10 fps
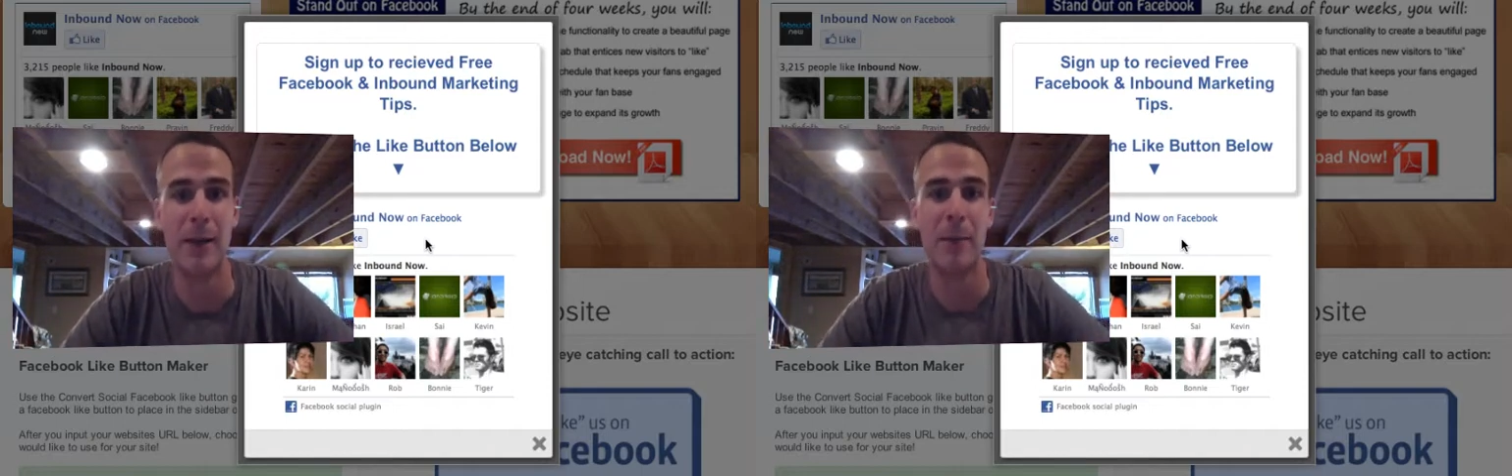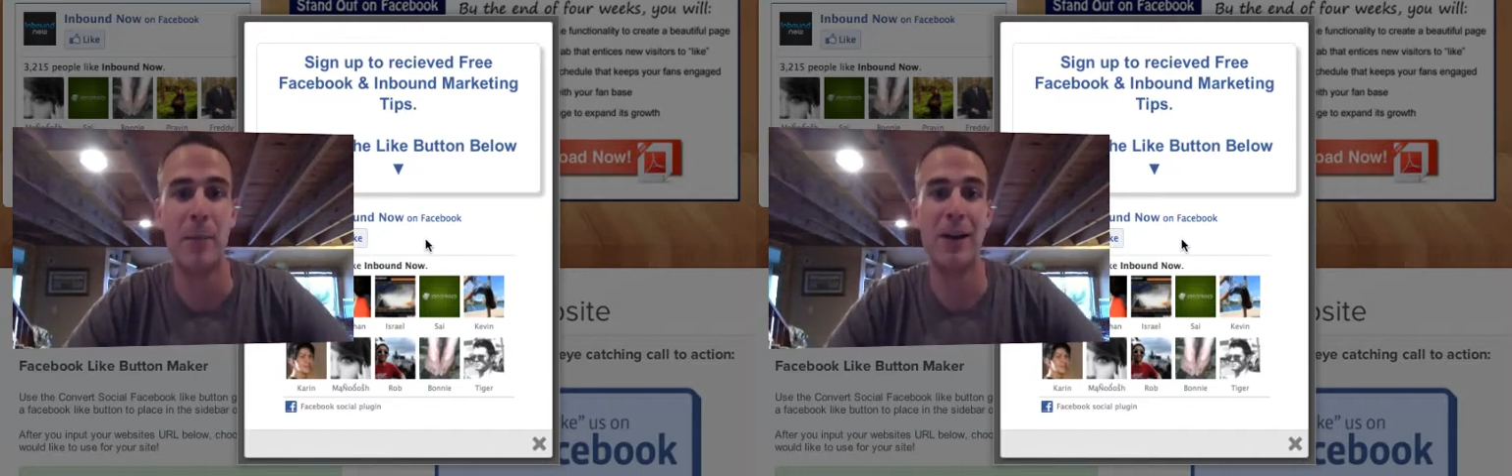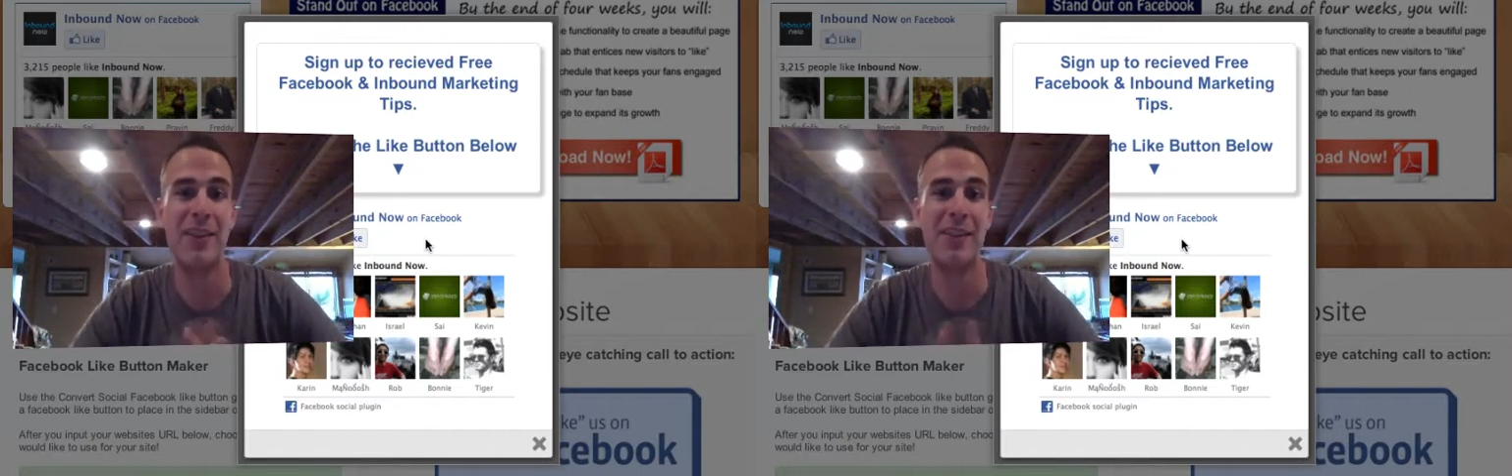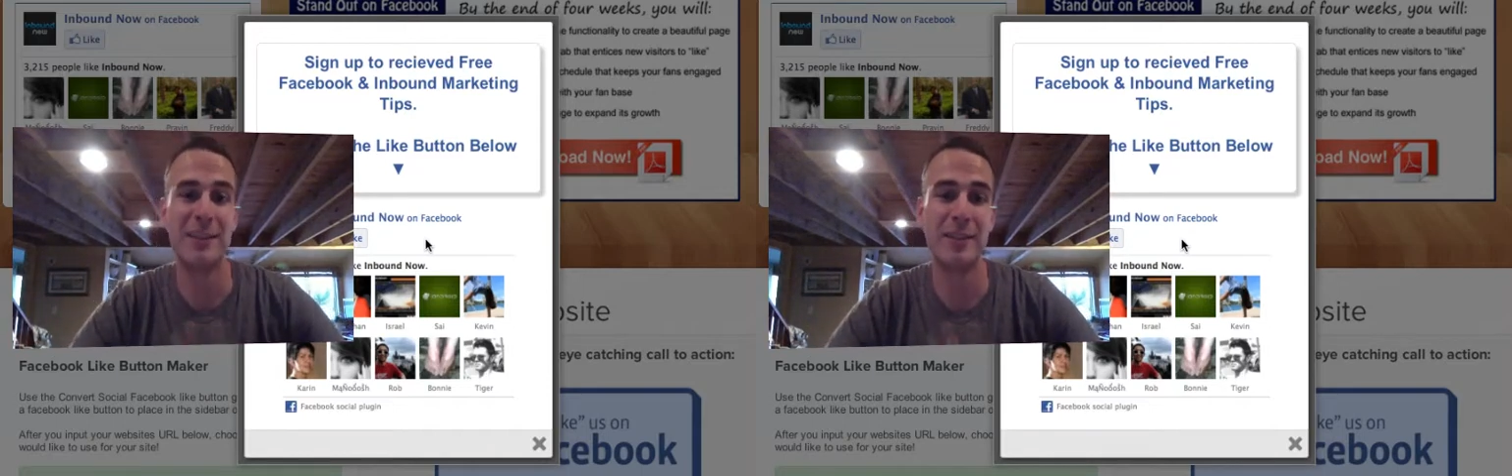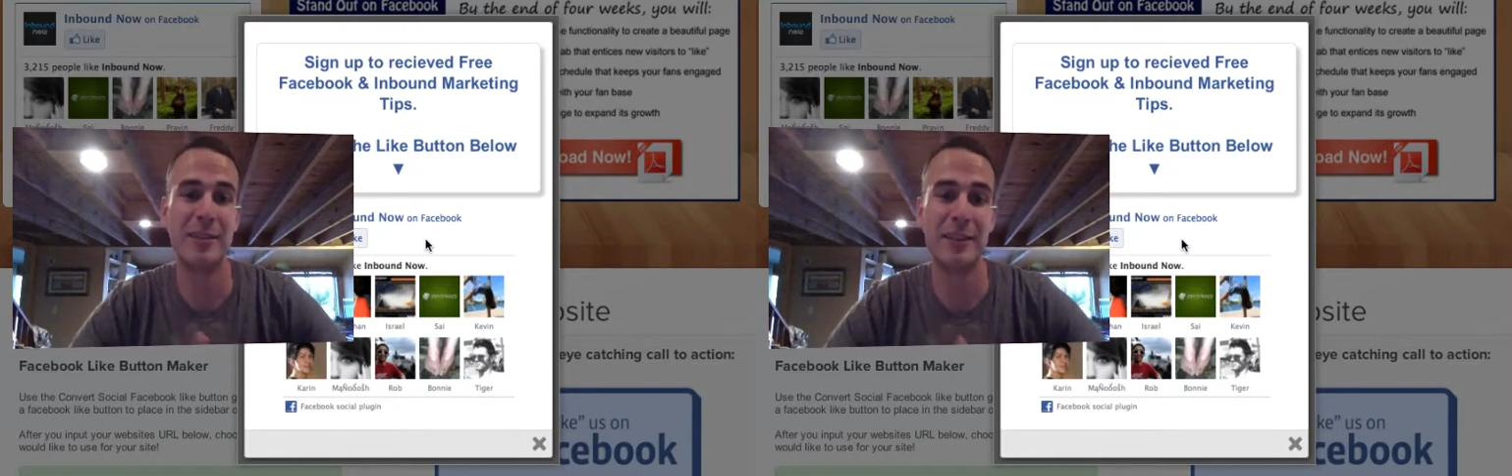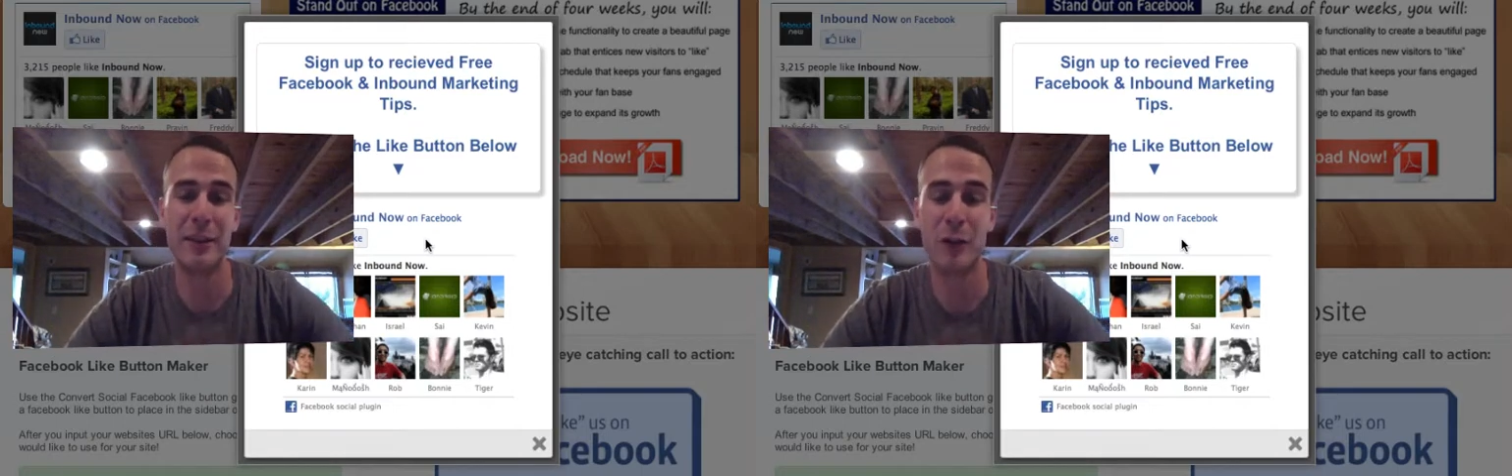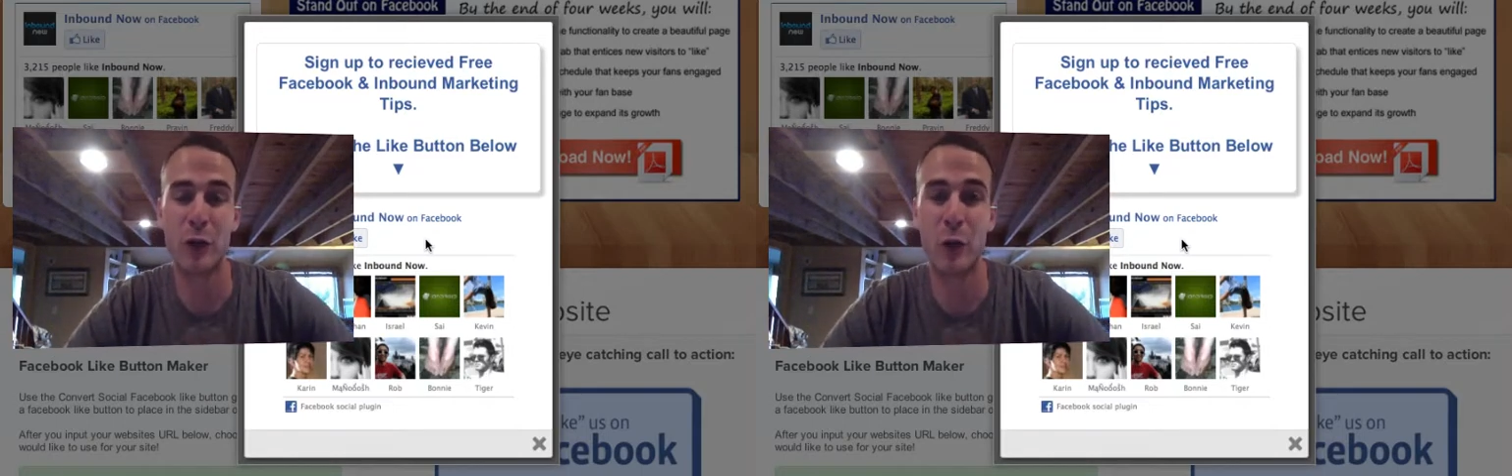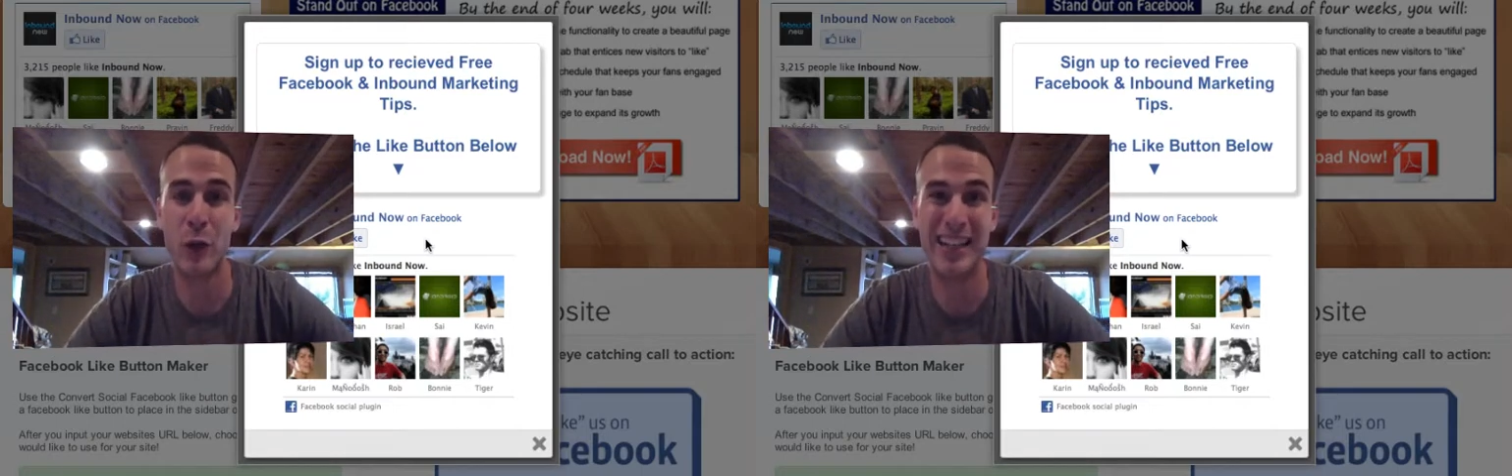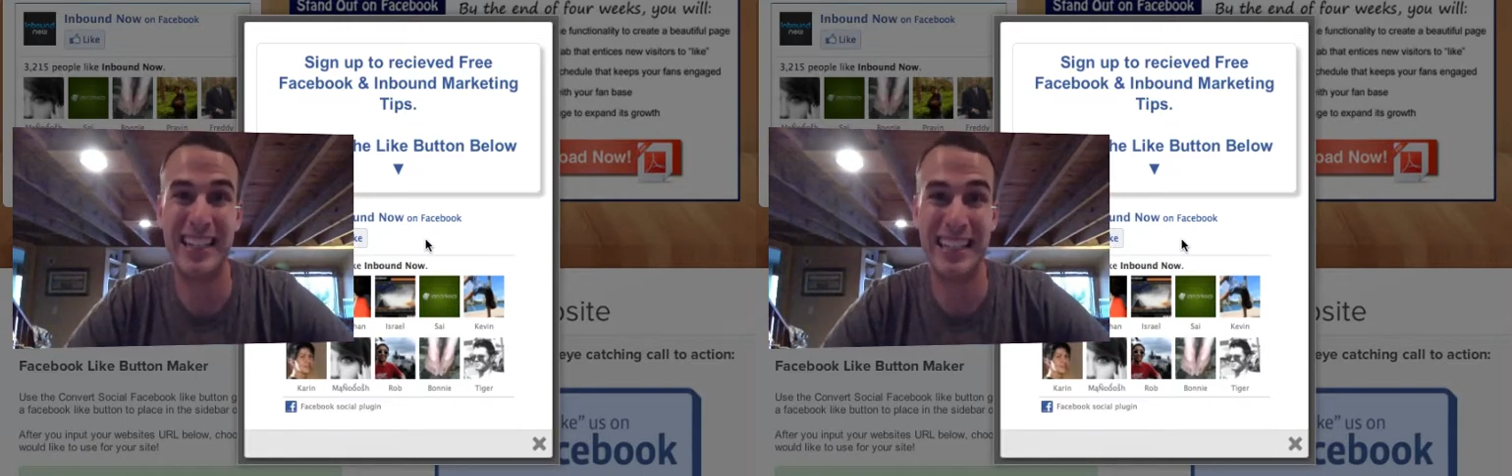but this is another quick and